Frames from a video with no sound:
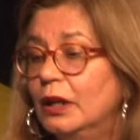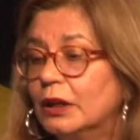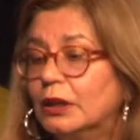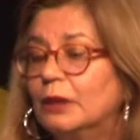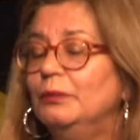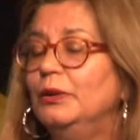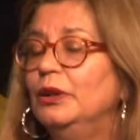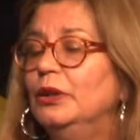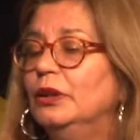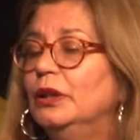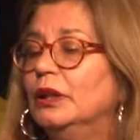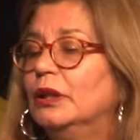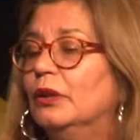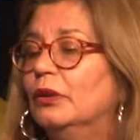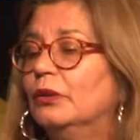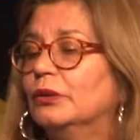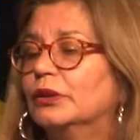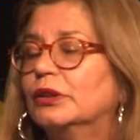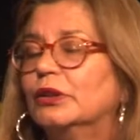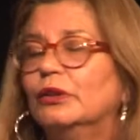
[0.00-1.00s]
community
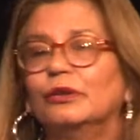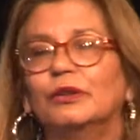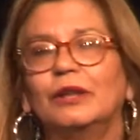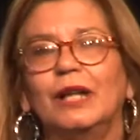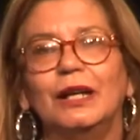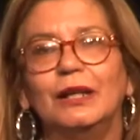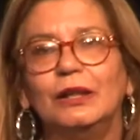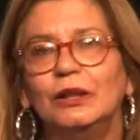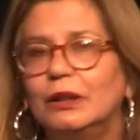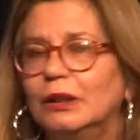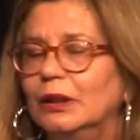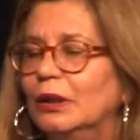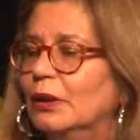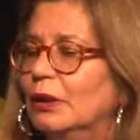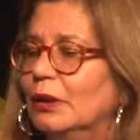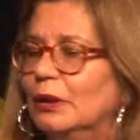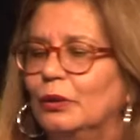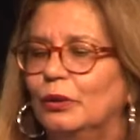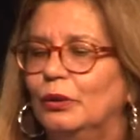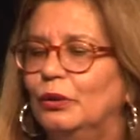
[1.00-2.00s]
consultation
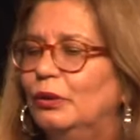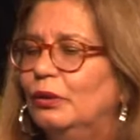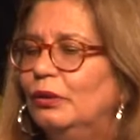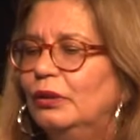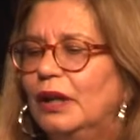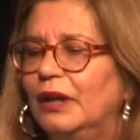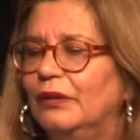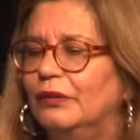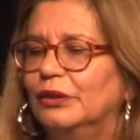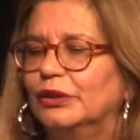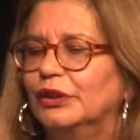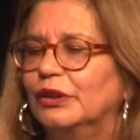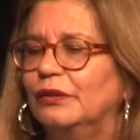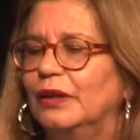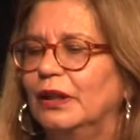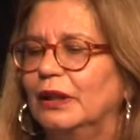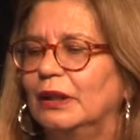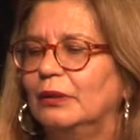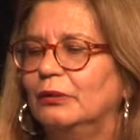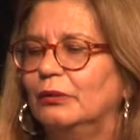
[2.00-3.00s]
at all levels of
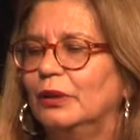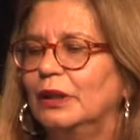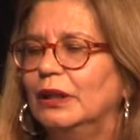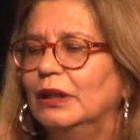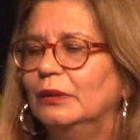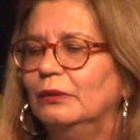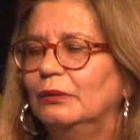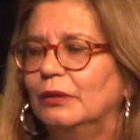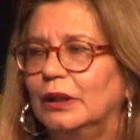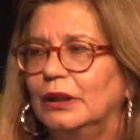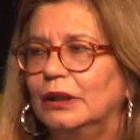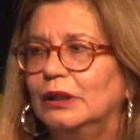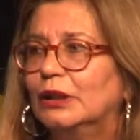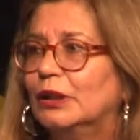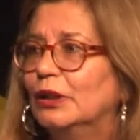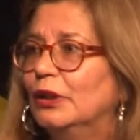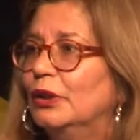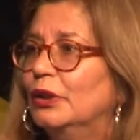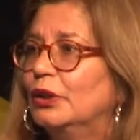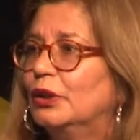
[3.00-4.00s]
any
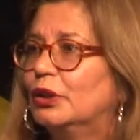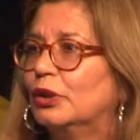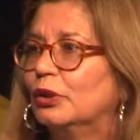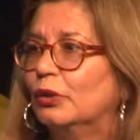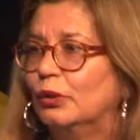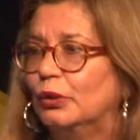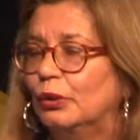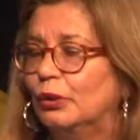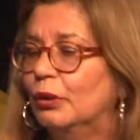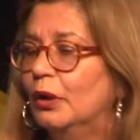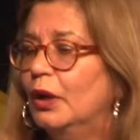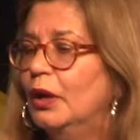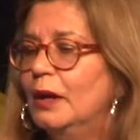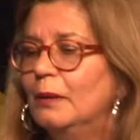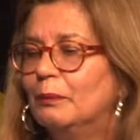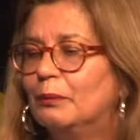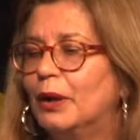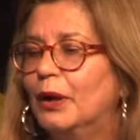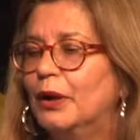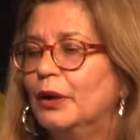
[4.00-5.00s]
research or
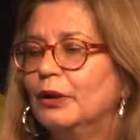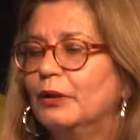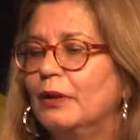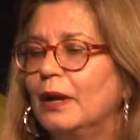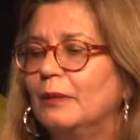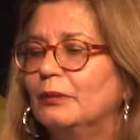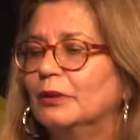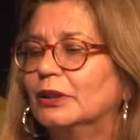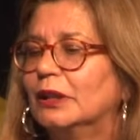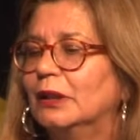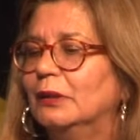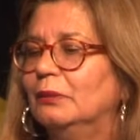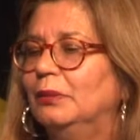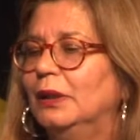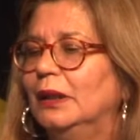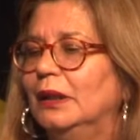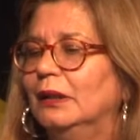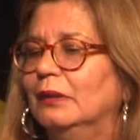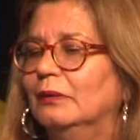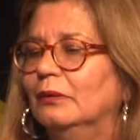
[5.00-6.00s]
programs that are
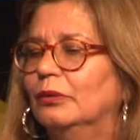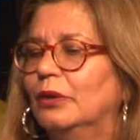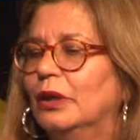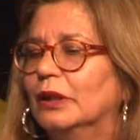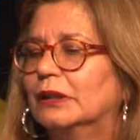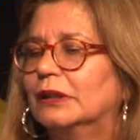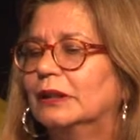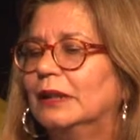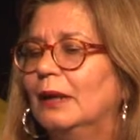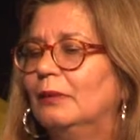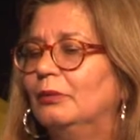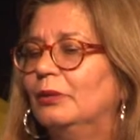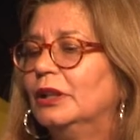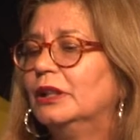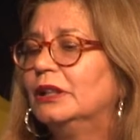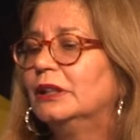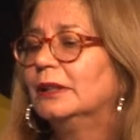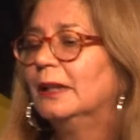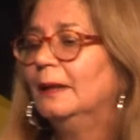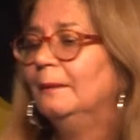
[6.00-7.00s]
being
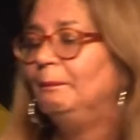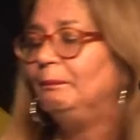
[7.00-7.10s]
established.